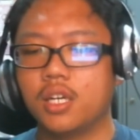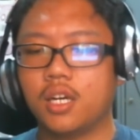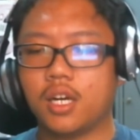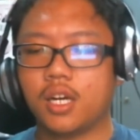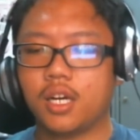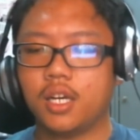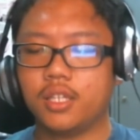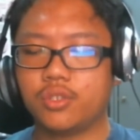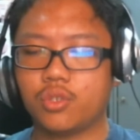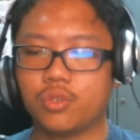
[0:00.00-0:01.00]

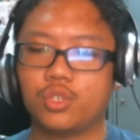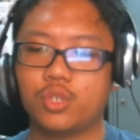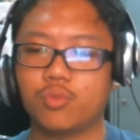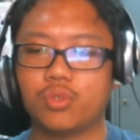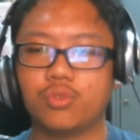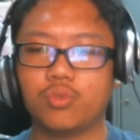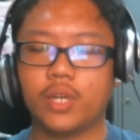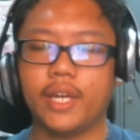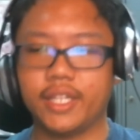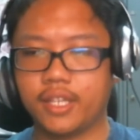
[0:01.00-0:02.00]
and so she will do
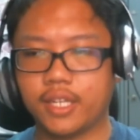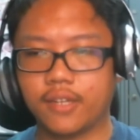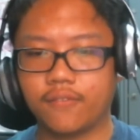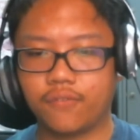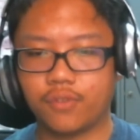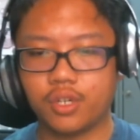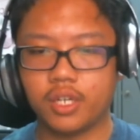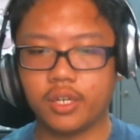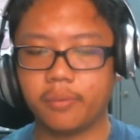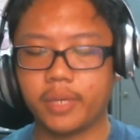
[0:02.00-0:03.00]
anything for
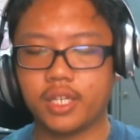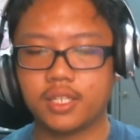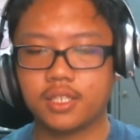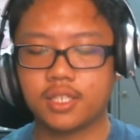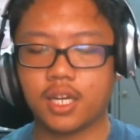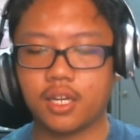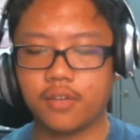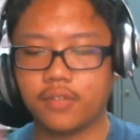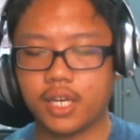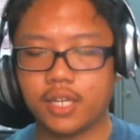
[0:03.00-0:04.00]
him, and it's kind
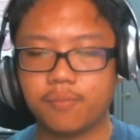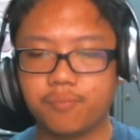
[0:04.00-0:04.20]
of that